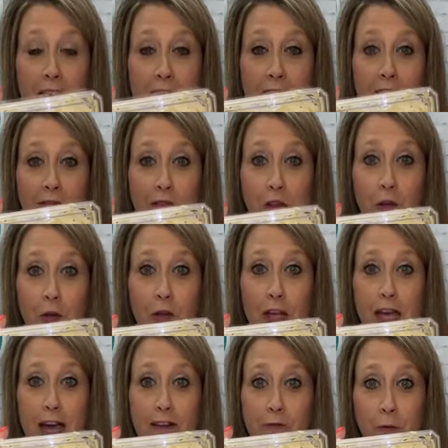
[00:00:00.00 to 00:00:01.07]
if you only
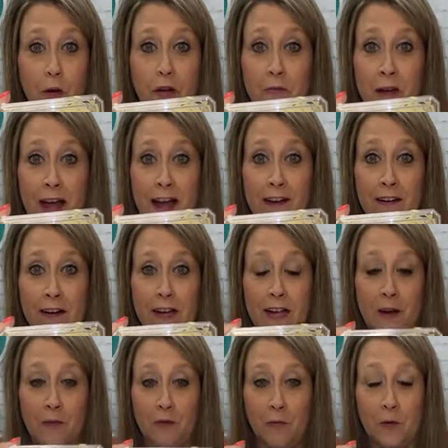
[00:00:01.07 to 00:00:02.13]
have one battery
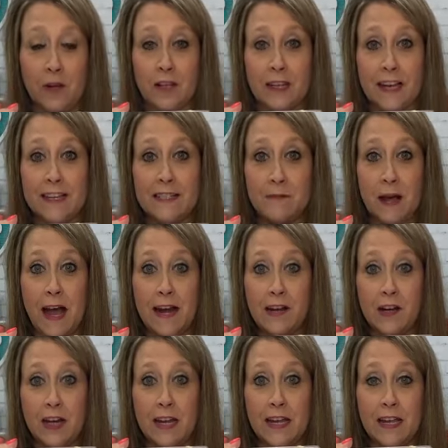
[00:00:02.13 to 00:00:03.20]
or one less
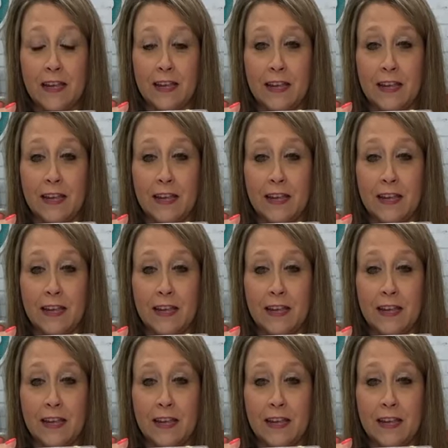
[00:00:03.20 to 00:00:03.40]
battery